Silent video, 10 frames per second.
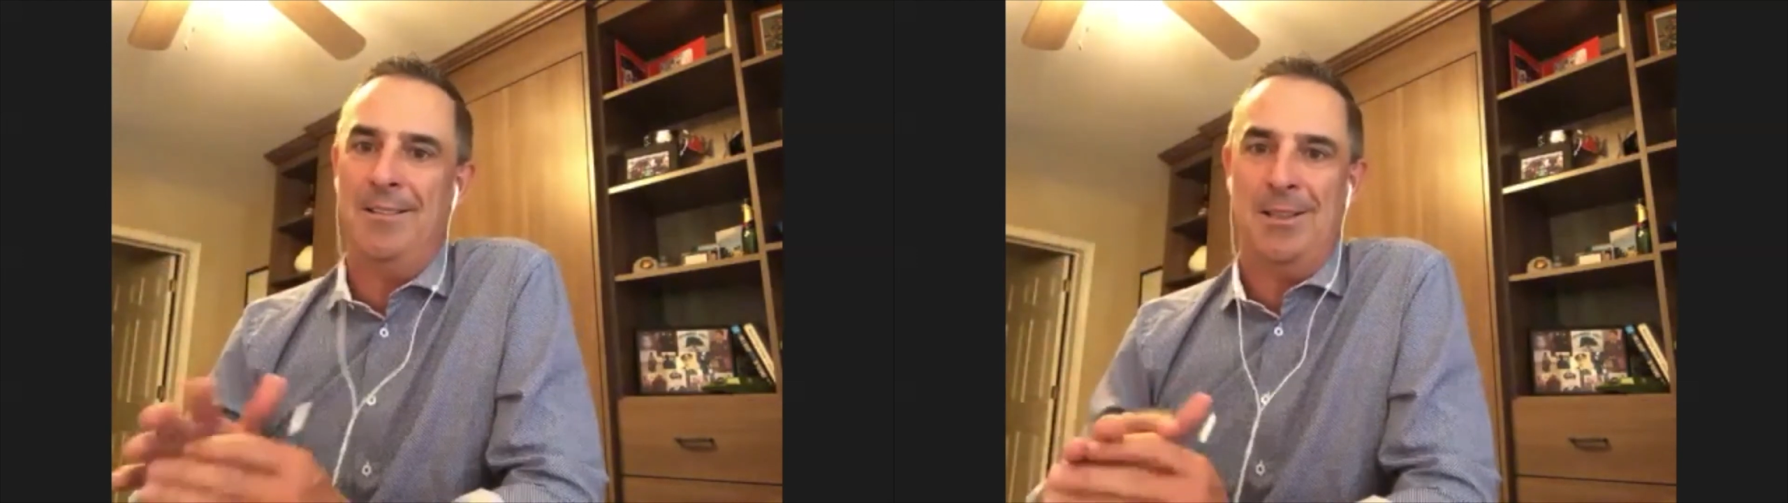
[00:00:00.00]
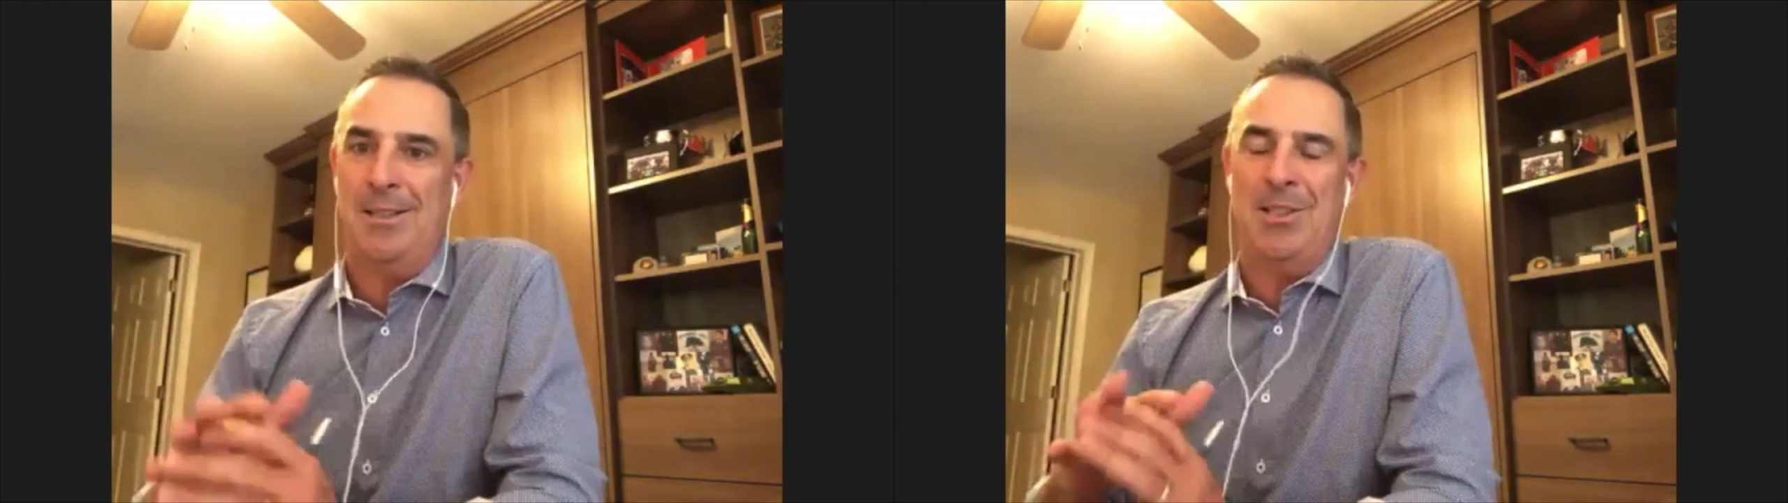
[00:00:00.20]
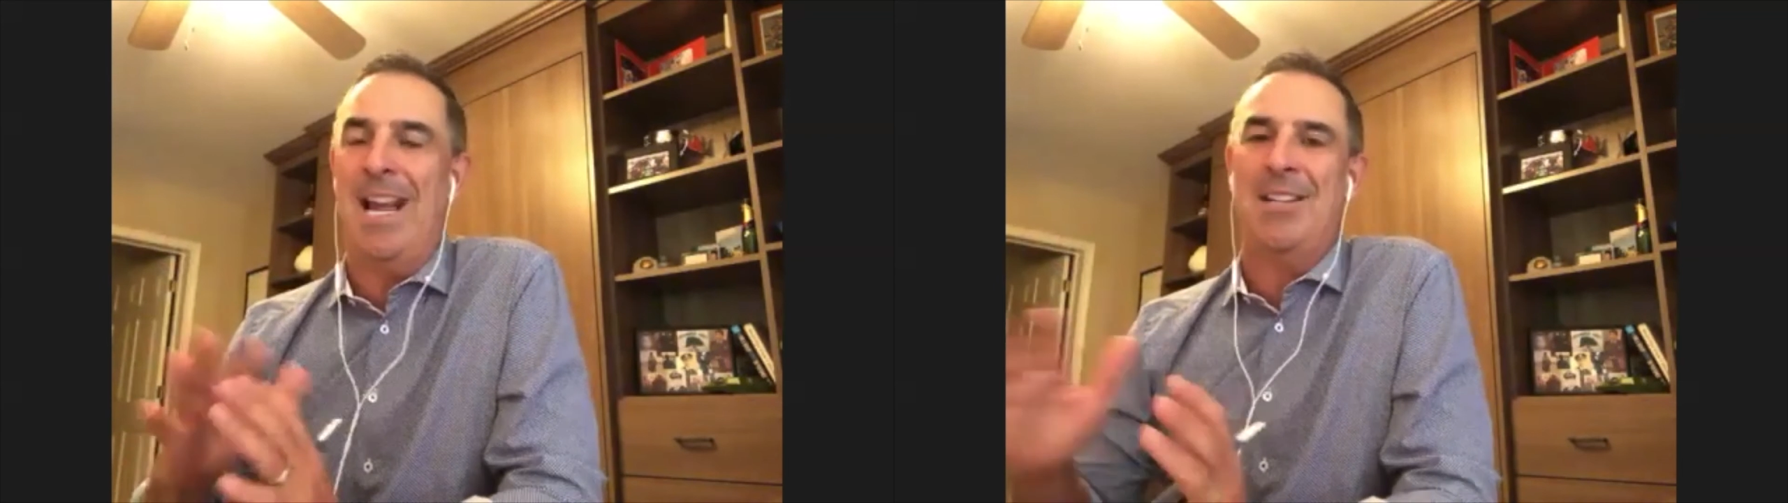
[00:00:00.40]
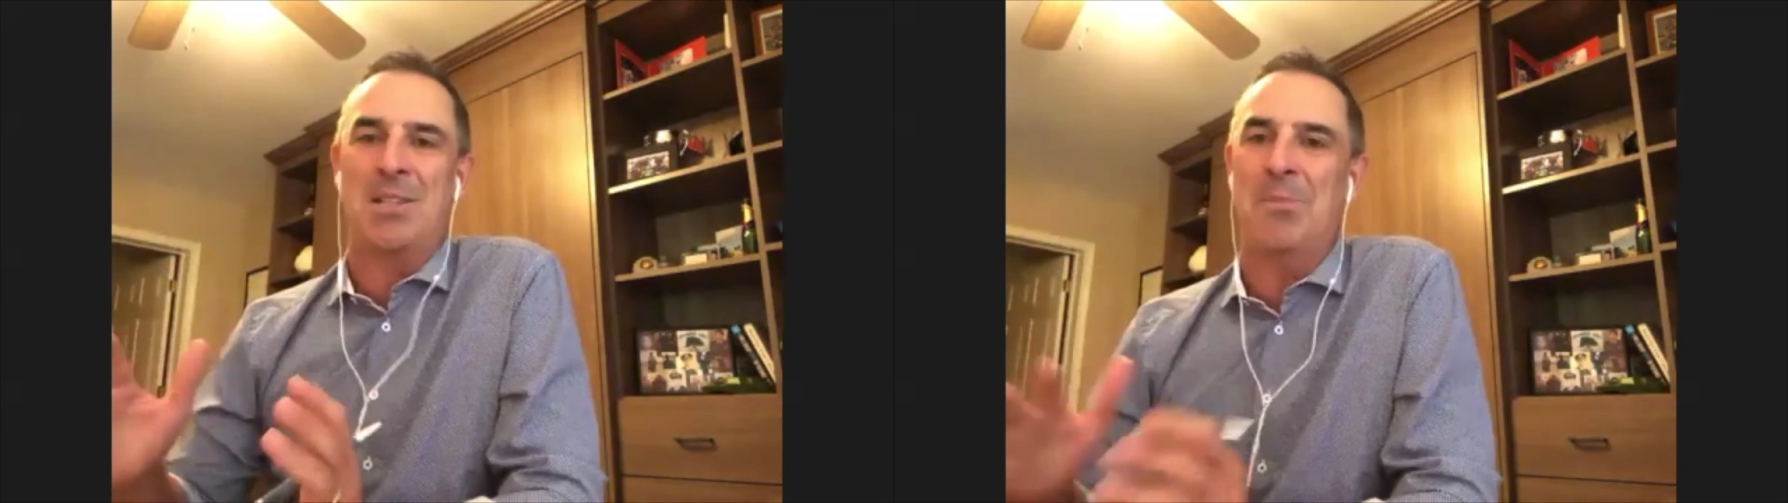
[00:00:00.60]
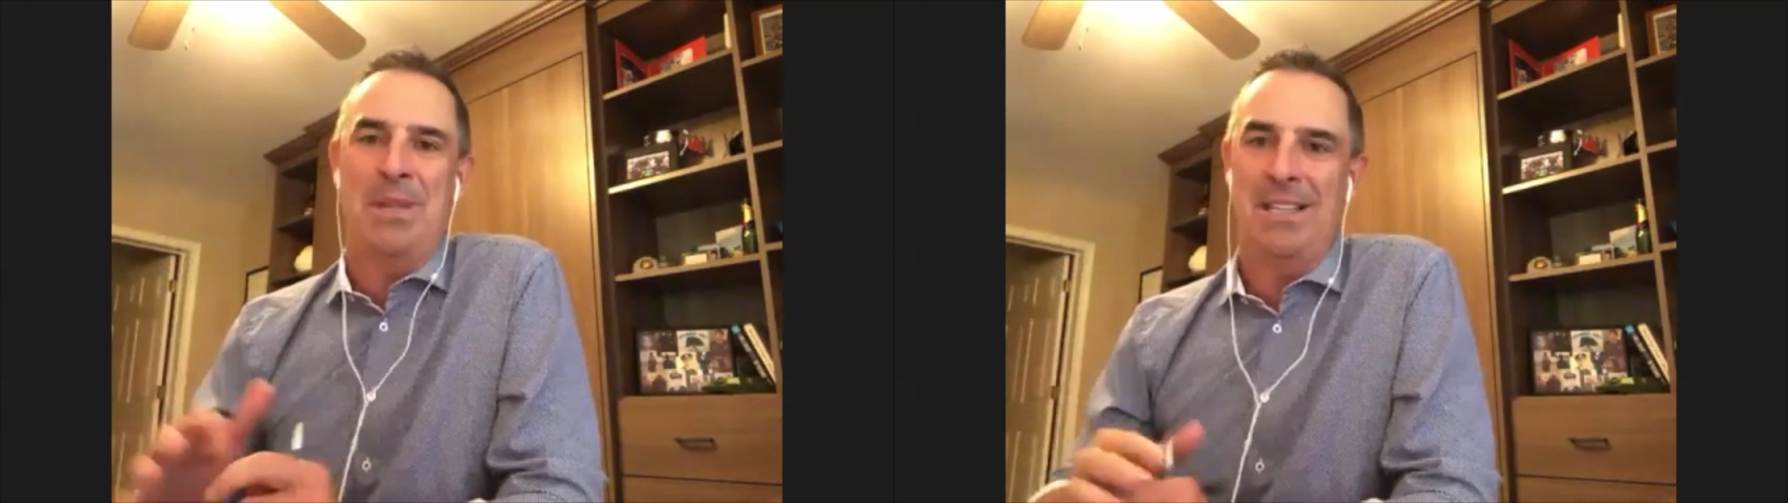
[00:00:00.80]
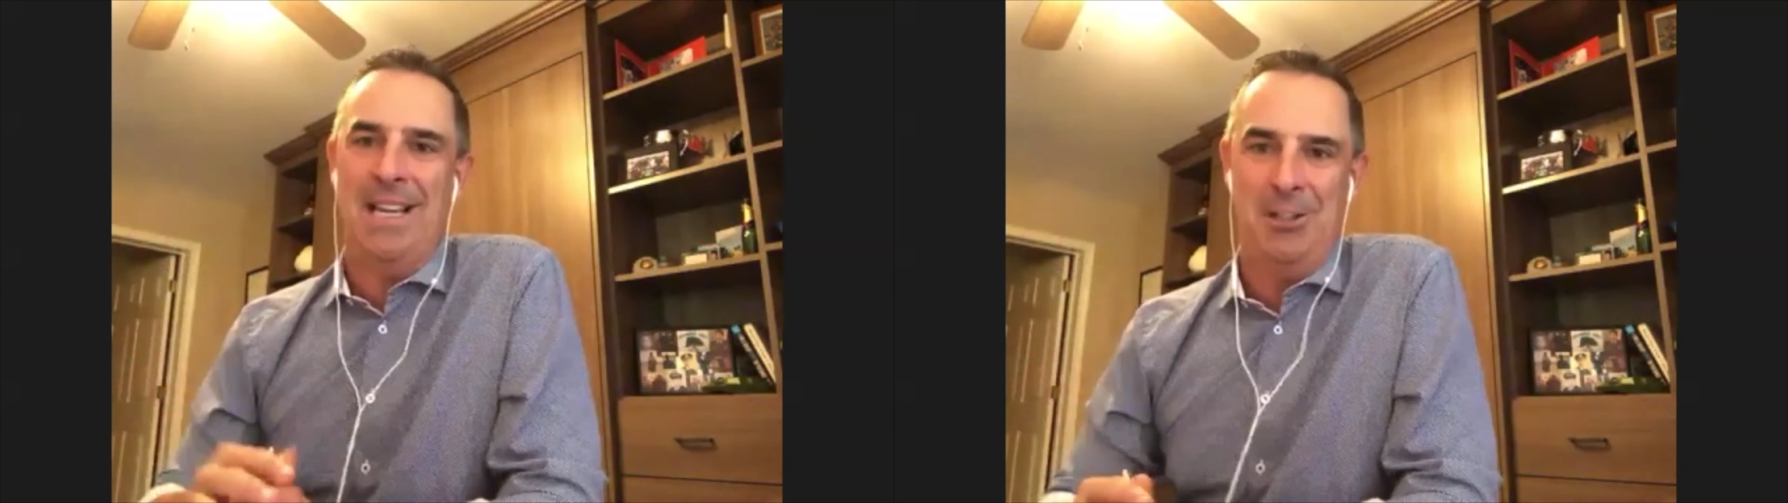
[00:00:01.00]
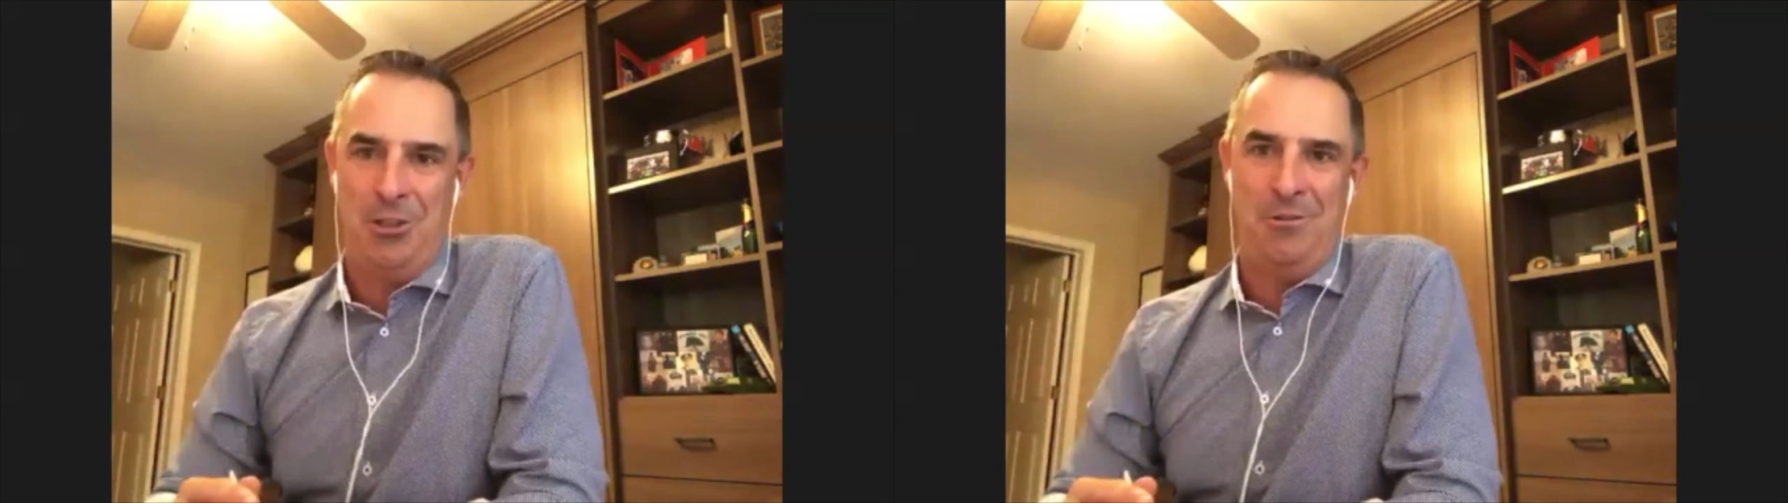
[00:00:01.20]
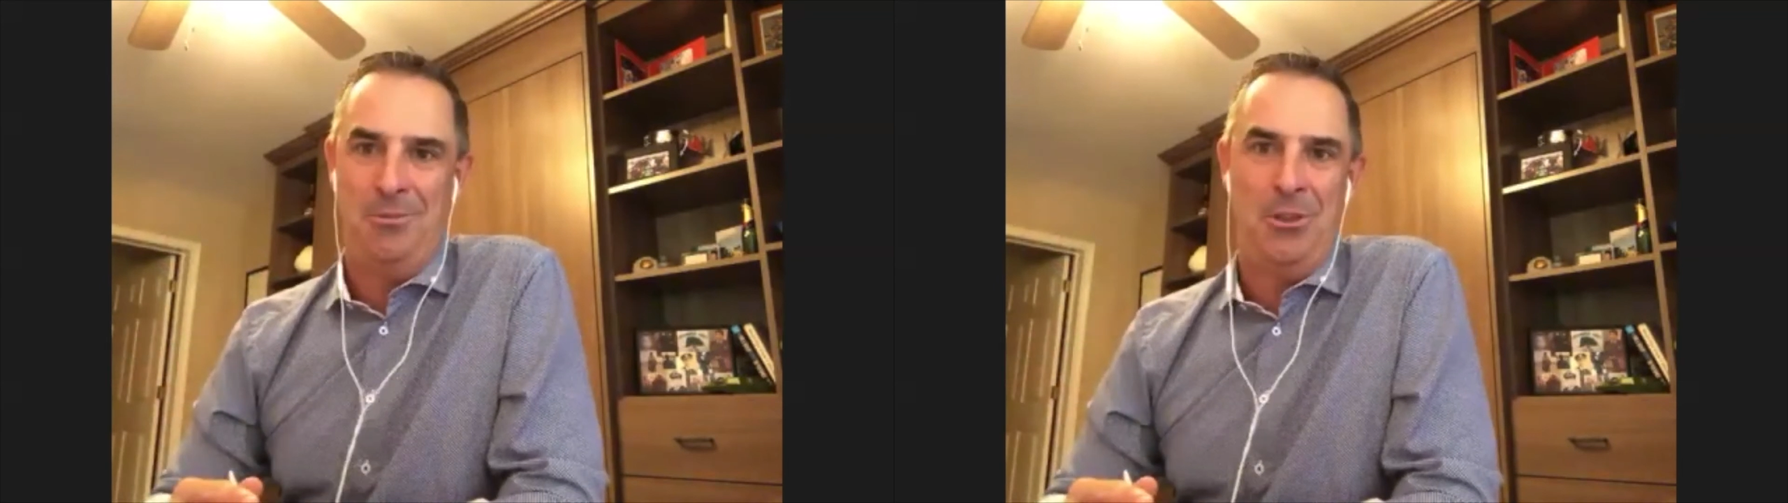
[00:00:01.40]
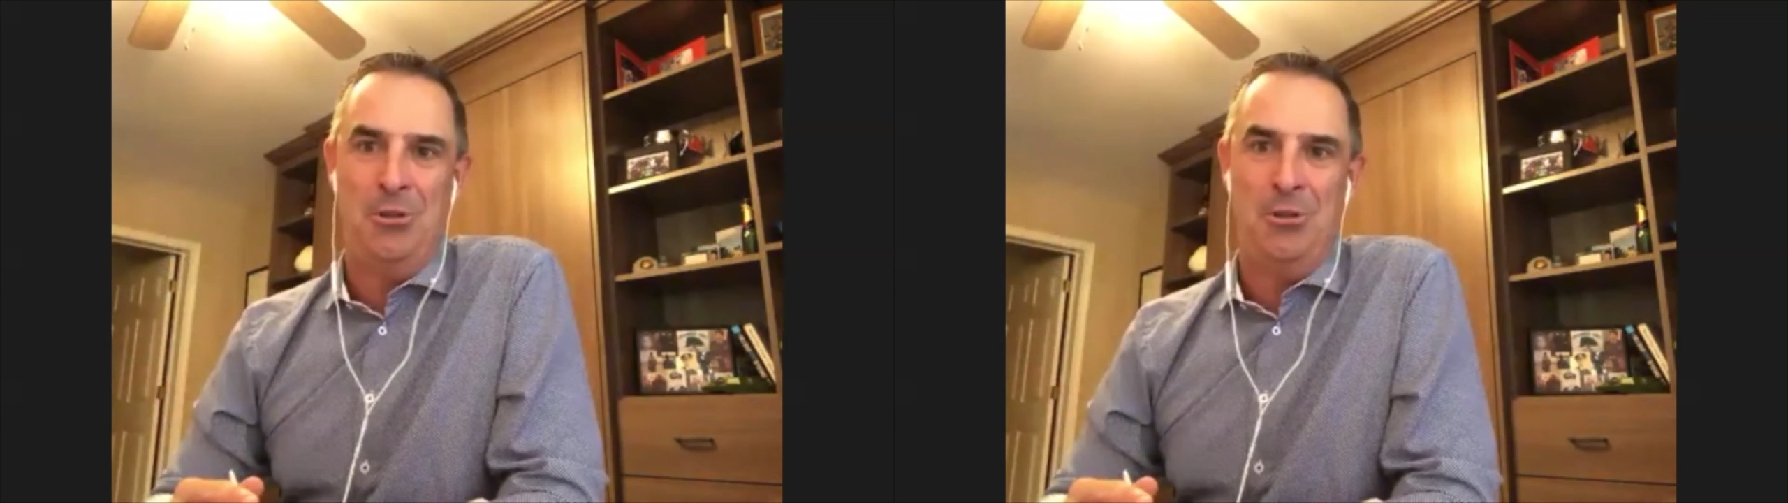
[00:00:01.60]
not something that you